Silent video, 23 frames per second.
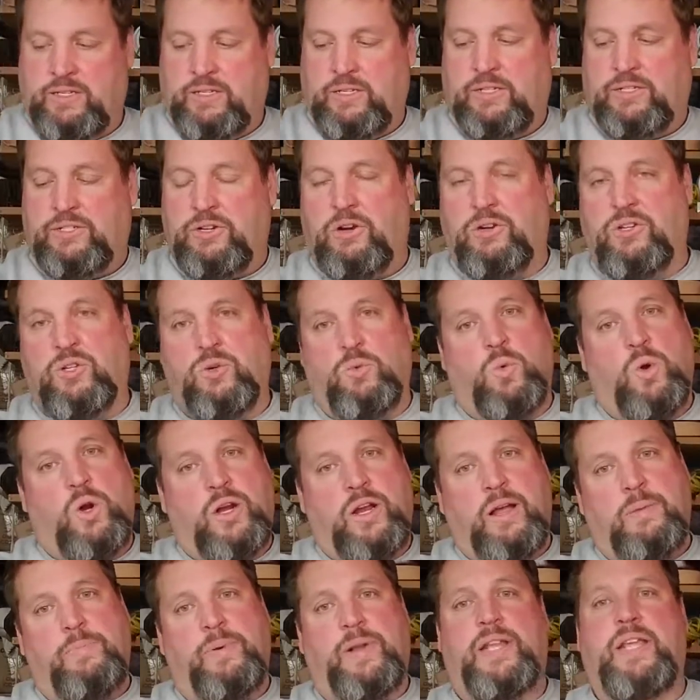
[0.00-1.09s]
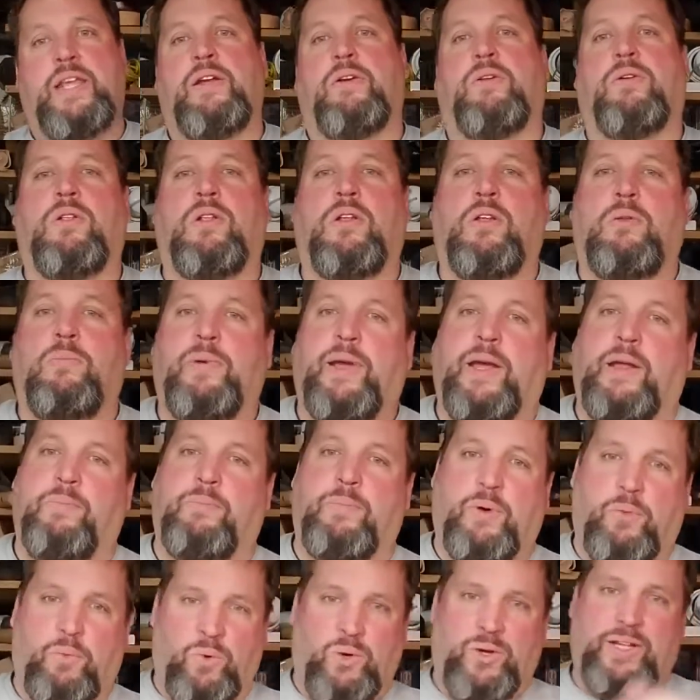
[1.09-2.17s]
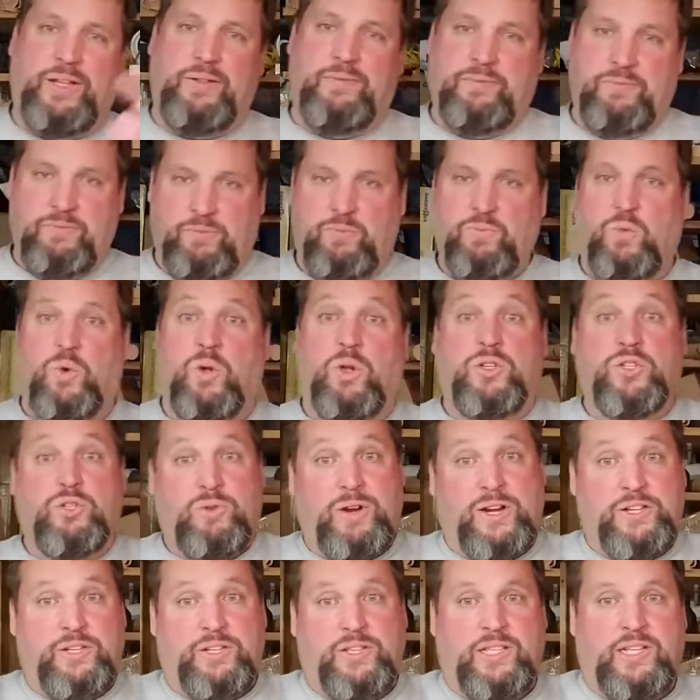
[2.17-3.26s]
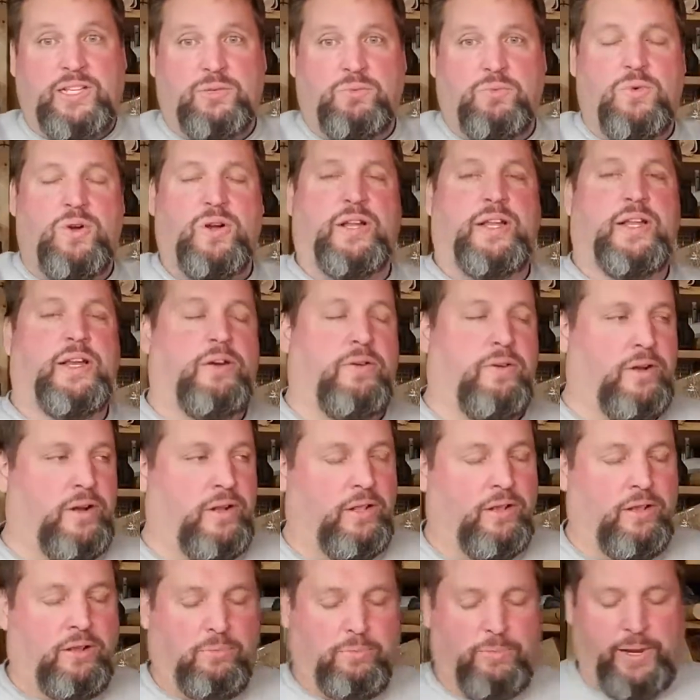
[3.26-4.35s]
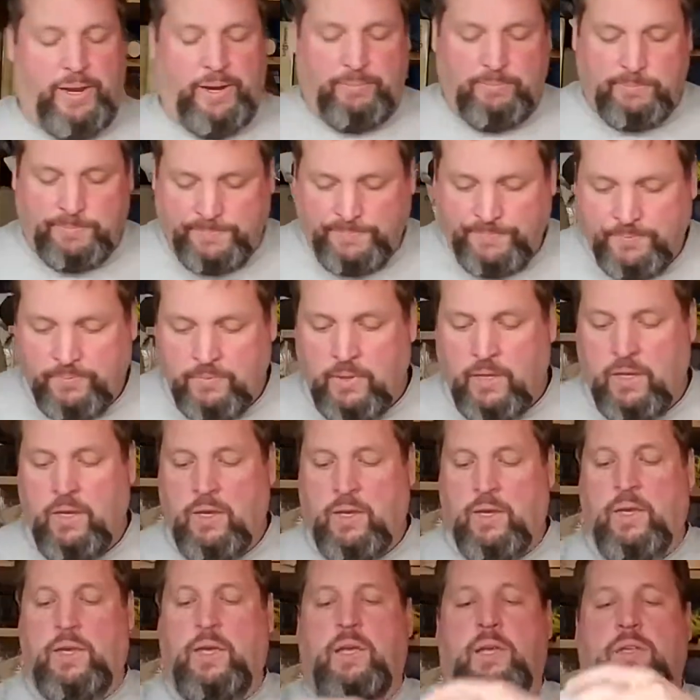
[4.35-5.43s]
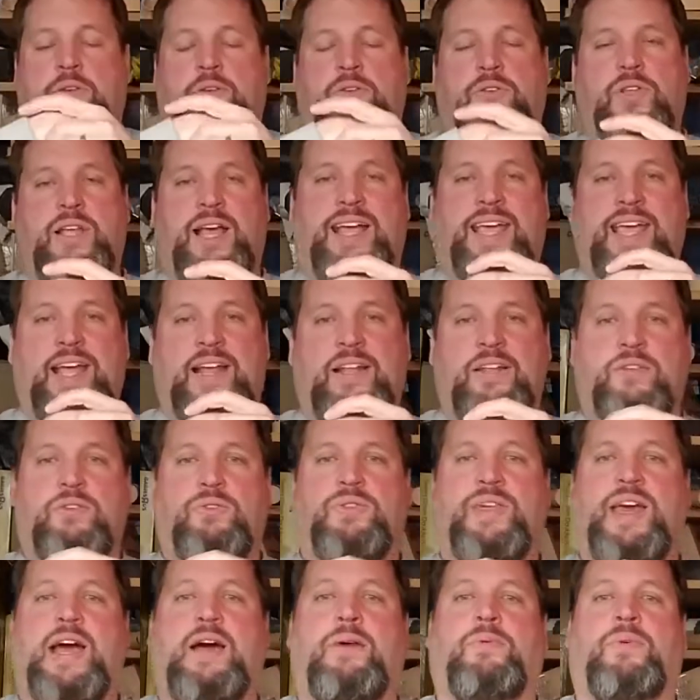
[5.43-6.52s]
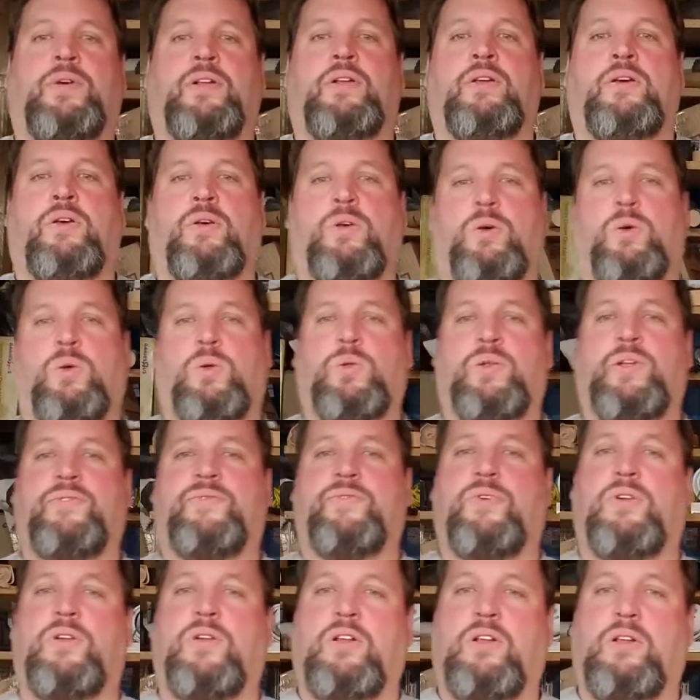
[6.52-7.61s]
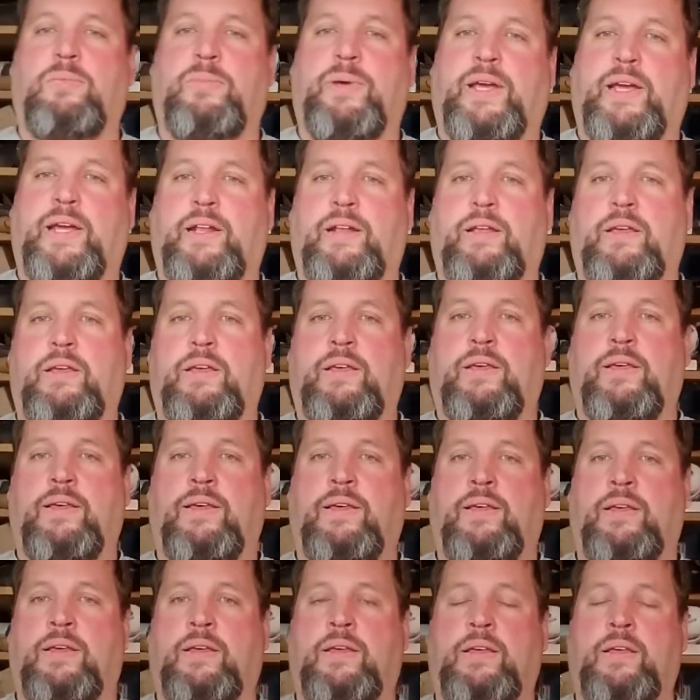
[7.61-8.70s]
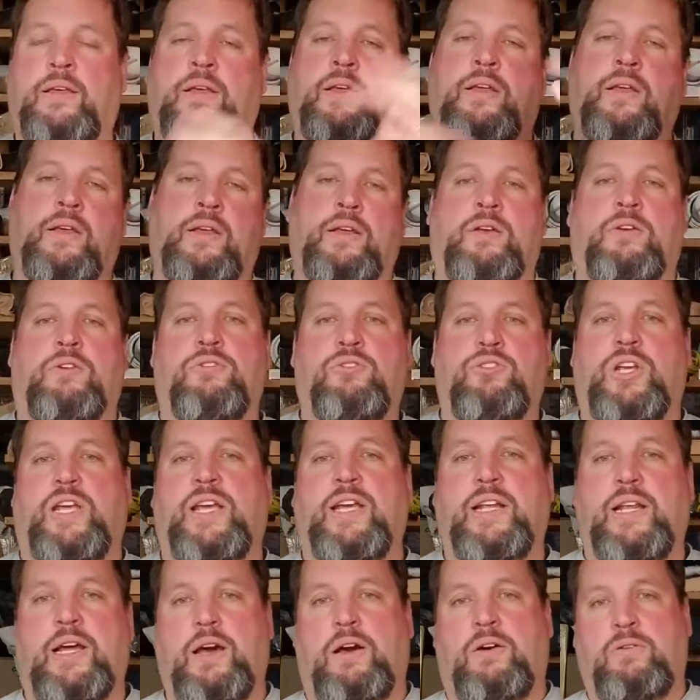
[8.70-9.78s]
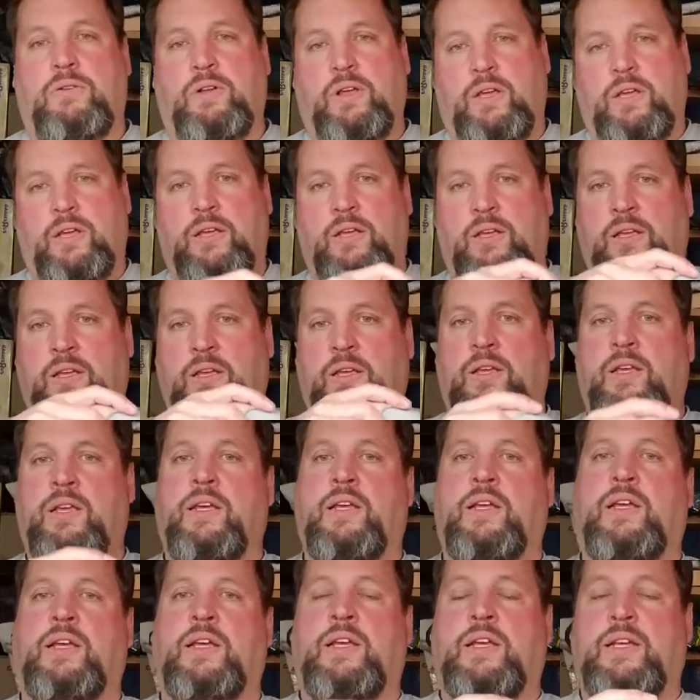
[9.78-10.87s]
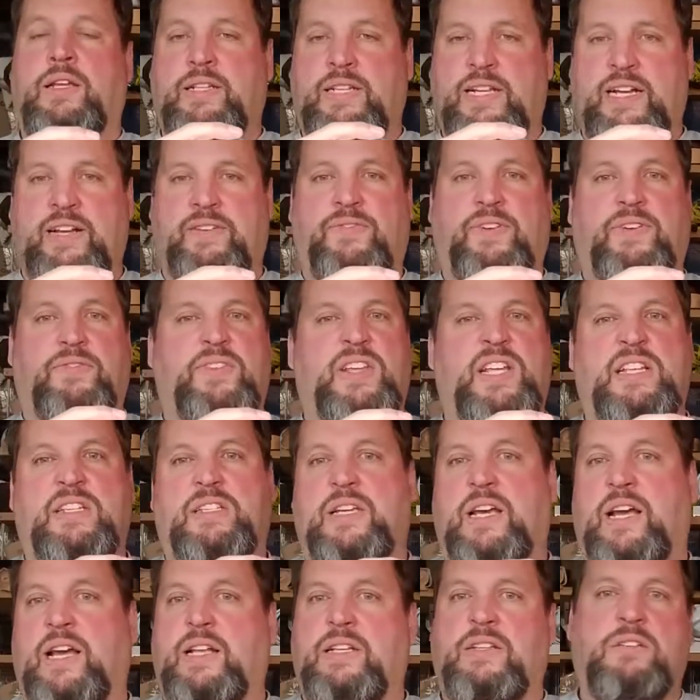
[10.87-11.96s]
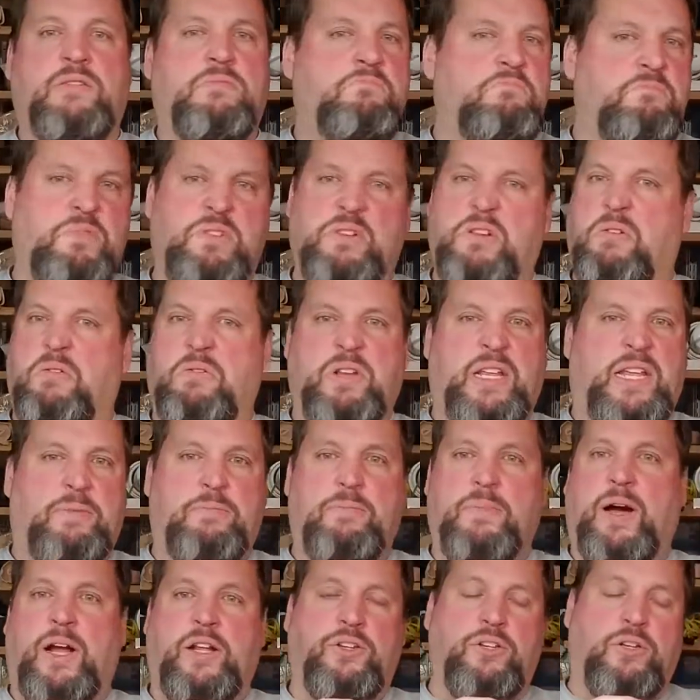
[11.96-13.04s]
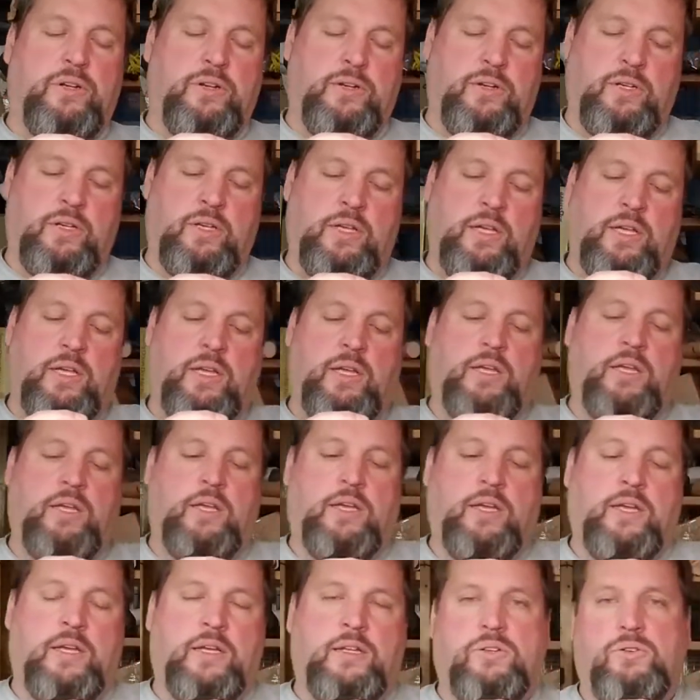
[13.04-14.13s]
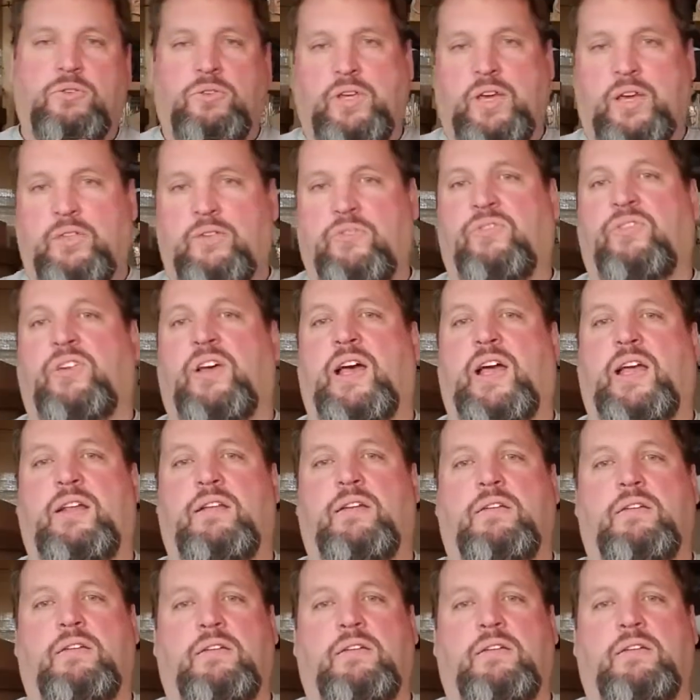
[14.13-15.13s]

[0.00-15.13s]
starts to work up in here a little bit, but we'll stretch this one here in a little bit. So again, do that one, hold it for a little bit, shake it out, 10 to 15 seconds. You don't need much. Do the other side.